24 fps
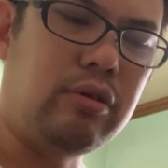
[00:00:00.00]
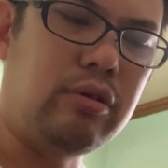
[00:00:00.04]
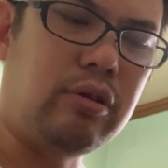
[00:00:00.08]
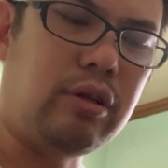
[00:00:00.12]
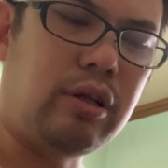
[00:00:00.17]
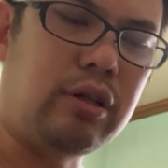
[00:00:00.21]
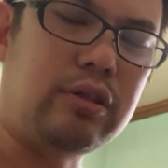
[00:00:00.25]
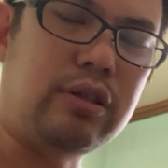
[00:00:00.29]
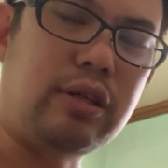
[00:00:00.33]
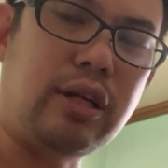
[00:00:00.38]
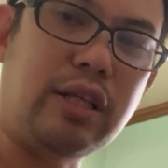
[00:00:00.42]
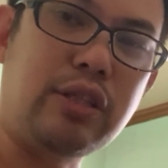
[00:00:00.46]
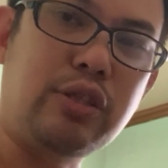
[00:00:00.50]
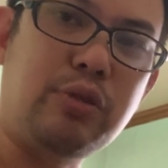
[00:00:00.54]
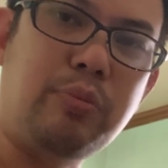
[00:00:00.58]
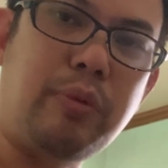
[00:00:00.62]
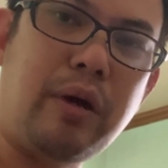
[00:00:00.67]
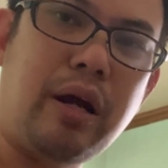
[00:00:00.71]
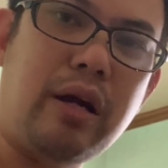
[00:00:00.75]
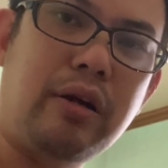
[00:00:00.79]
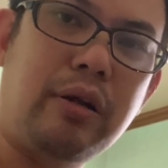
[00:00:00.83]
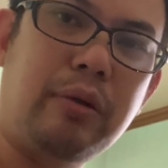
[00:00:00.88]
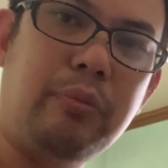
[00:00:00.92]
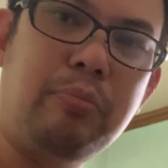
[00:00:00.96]
a
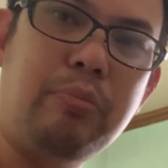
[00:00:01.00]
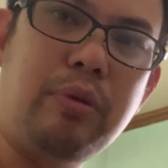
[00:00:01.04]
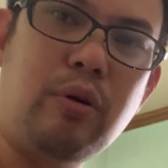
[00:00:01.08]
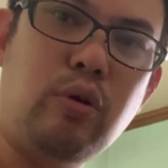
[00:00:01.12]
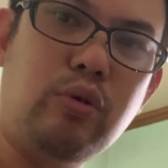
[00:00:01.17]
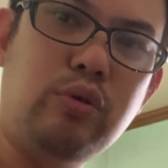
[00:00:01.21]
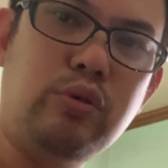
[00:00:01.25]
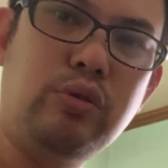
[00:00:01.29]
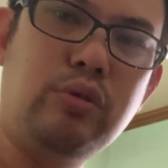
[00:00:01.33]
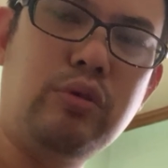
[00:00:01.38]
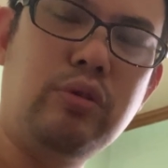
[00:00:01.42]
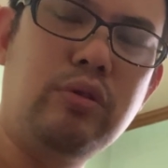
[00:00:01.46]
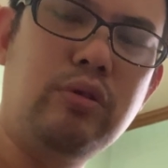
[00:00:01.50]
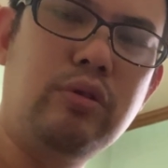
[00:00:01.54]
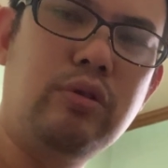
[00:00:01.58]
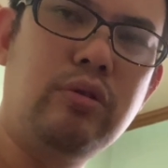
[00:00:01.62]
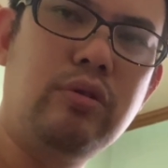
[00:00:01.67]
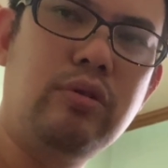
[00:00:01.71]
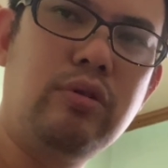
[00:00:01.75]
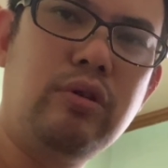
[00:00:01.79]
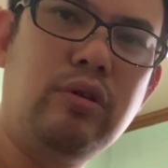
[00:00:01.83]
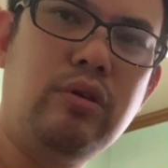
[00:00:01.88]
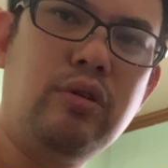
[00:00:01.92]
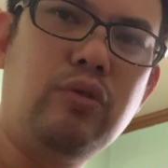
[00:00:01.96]
transparent post
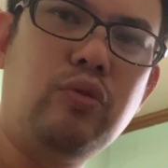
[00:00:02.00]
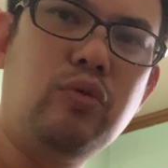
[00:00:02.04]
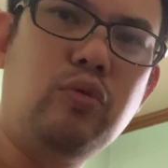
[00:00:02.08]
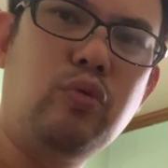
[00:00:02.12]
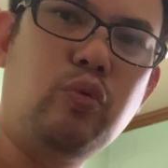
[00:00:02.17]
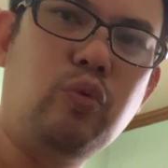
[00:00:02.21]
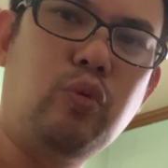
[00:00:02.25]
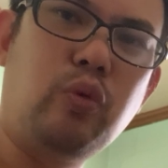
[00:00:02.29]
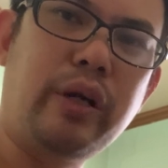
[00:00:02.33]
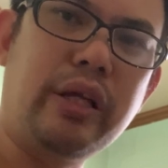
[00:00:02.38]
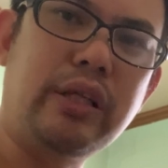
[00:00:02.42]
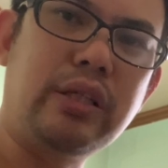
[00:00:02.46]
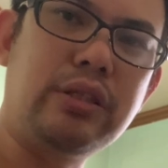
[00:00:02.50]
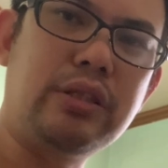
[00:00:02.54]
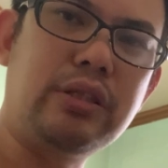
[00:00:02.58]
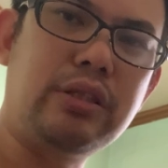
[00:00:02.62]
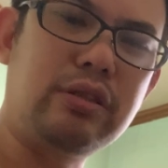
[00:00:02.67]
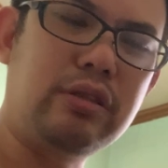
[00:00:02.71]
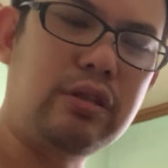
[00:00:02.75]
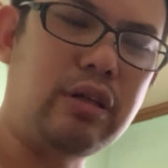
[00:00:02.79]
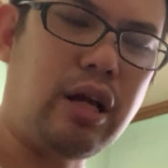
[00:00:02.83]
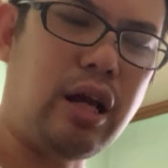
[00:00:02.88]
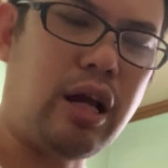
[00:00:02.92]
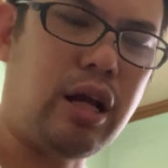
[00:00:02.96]

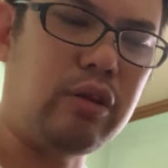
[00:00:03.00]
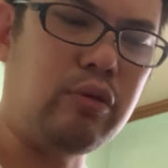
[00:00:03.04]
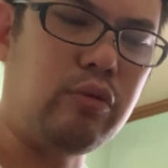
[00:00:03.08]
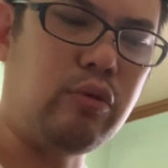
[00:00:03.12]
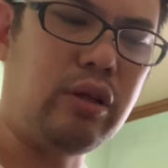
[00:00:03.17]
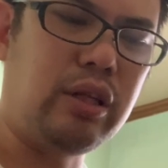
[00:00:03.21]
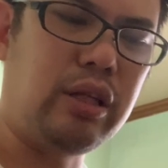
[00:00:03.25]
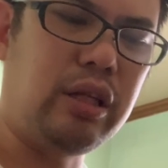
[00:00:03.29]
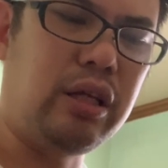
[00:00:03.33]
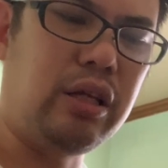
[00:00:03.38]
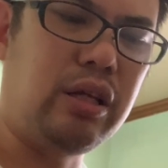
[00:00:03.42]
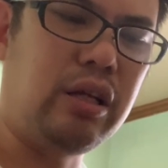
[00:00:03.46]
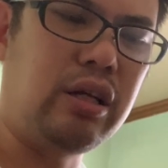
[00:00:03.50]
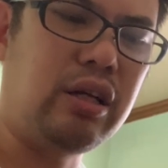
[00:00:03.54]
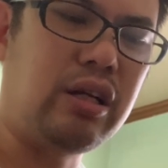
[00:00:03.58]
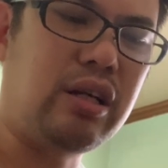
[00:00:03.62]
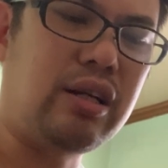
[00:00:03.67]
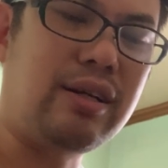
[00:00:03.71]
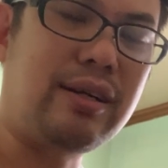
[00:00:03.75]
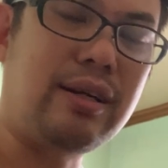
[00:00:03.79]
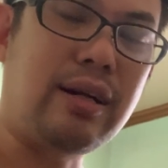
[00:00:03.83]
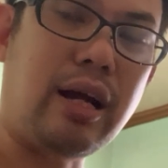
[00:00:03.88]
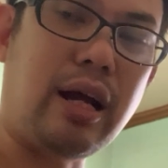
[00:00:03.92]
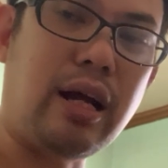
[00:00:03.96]
which actually
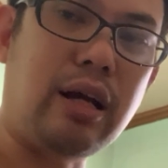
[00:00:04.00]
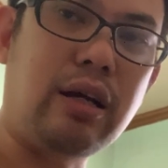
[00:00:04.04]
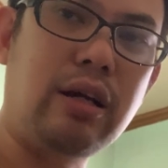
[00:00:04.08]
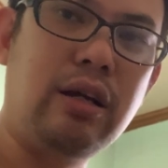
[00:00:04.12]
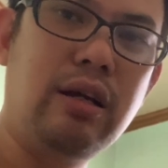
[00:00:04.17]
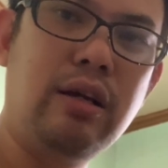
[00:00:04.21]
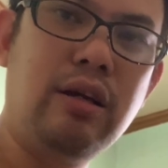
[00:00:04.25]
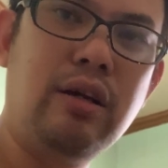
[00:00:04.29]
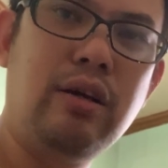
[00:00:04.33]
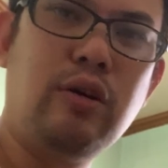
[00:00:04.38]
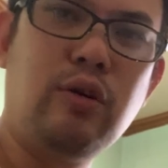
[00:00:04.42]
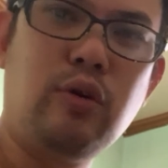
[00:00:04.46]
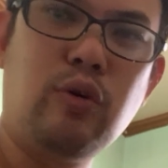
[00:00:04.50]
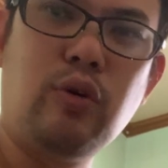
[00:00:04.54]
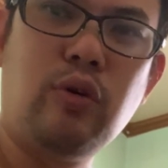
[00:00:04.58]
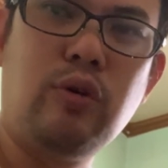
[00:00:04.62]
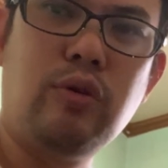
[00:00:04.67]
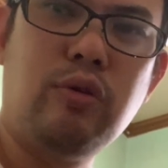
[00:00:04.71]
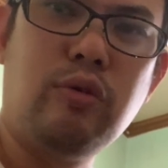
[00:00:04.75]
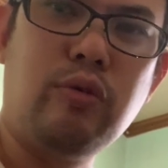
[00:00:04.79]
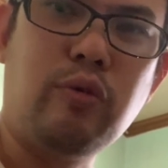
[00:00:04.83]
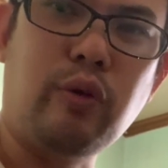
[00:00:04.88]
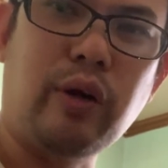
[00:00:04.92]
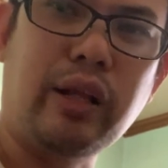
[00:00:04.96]
cracked
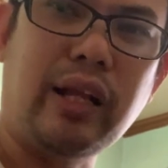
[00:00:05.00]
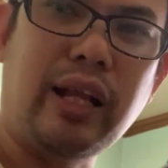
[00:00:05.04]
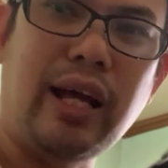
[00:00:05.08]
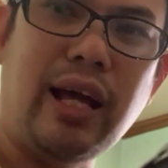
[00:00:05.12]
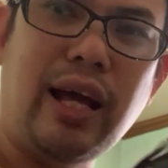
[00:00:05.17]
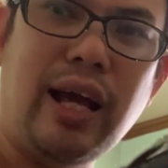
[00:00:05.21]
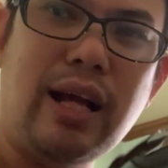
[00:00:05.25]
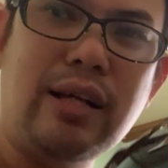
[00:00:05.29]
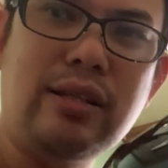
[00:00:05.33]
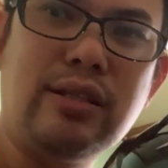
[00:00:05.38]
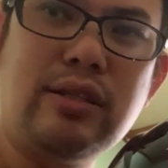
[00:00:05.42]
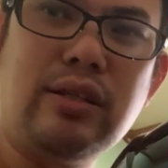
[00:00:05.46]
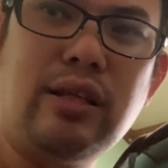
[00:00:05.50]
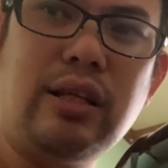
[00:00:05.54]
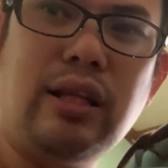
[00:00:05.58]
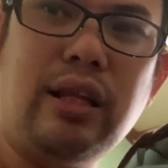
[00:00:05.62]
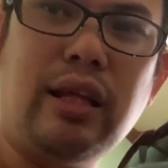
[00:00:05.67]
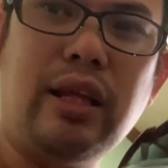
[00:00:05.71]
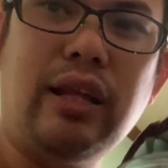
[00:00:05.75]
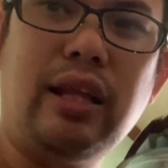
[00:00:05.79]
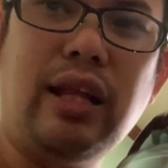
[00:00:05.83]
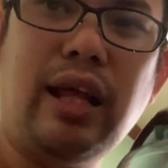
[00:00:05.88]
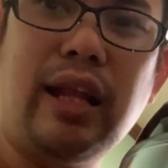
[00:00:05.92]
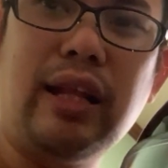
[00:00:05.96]
when I
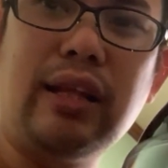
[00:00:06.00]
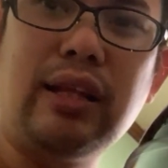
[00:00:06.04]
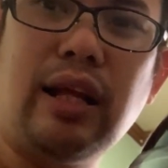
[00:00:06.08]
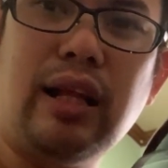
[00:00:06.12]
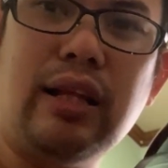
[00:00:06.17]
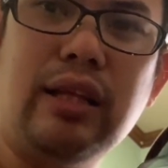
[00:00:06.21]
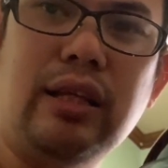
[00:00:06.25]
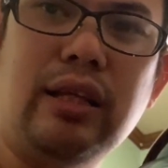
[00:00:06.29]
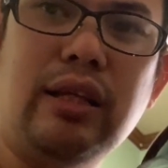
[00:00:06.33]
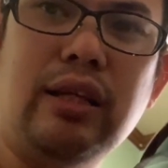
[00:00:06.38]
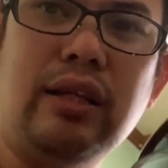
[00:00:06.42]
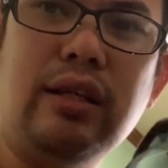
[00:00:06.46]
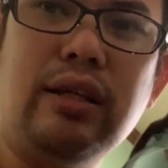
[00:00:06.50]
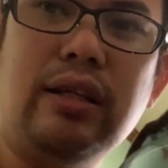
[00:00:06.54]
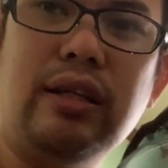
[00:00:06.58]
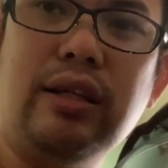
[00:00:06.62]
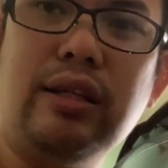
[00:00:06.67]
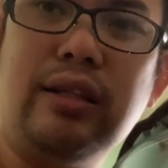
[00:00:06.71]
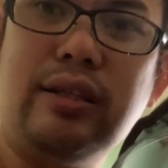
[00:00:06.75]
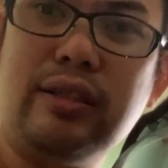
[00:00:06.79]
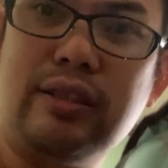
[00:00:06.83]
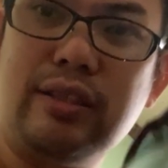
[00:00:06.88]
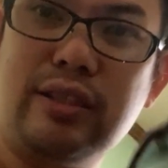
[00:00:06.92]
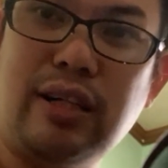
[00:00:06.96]
accidentally
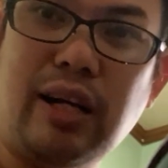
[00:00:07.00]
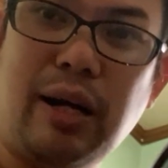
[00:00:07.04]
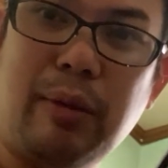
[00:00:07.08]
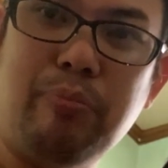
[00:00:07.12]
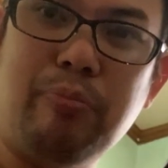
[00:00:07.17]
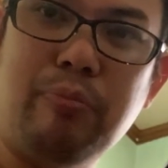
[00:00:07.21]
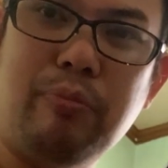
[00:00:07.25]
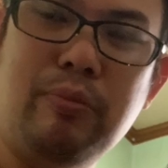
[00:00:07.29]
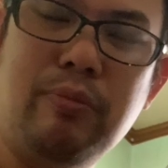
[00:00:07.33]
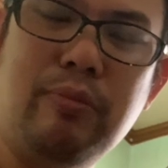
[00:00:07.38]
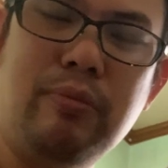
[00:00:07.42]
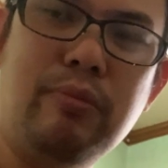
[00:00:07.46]
dropped